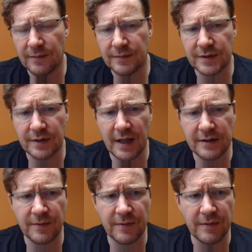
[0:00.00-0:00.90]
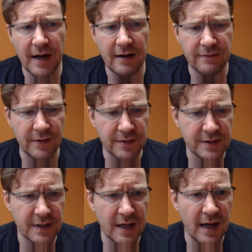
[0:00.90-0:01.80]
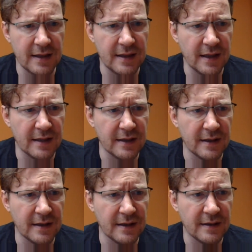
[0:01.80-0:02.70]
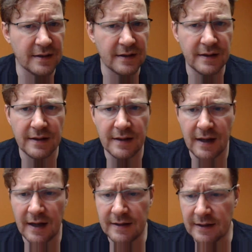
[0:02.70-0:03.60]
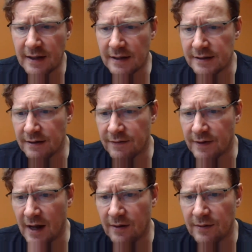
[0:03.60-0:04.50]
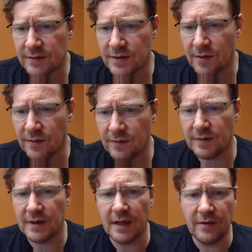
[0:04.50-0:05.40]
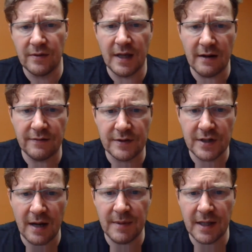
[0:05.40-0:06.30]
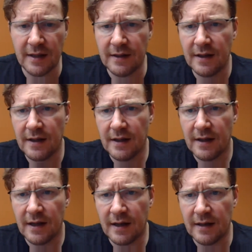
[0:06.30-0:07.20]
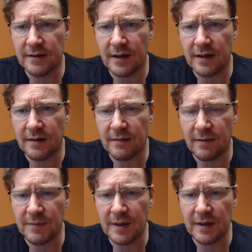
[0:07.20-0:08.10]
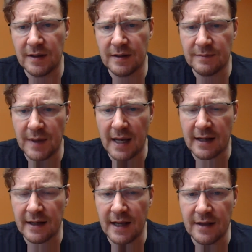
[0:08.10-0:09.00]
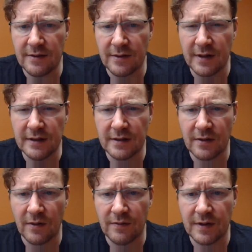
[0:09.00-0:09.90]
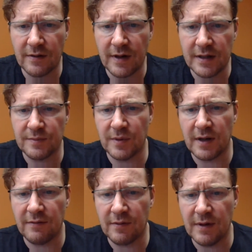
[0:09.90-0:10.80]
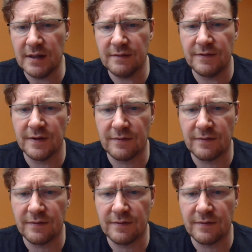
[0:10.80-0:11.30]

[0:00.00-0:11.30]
so that's where we're at, folks. I think that's it for now. So thank you again for chiming in. I'll be back at 8:30 to go over the greatest book ever written. Feel